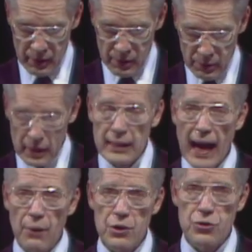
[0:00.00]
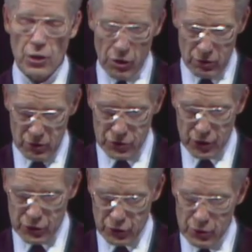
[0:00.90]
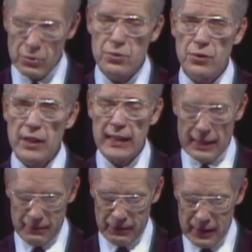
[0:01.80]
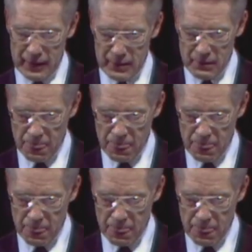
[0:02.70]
With our souls attuned to the infinite,